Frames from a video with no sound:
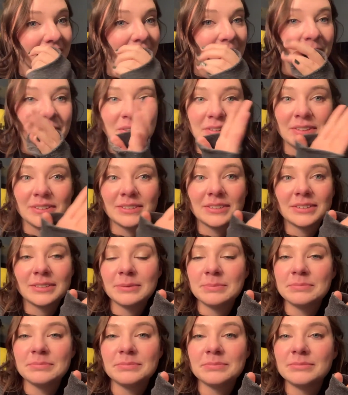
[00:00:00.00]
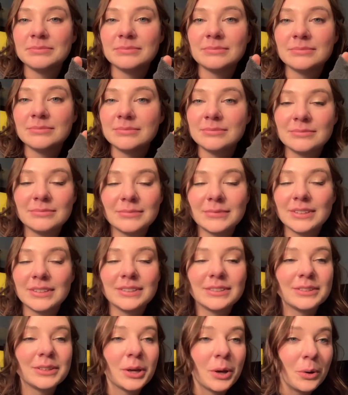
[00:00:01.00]
it was
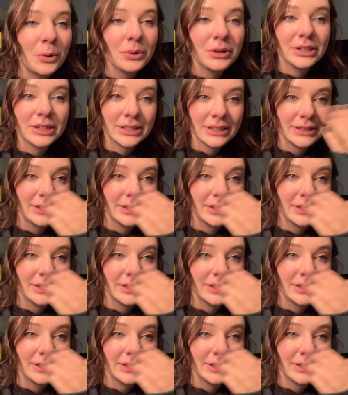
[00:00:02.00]
so good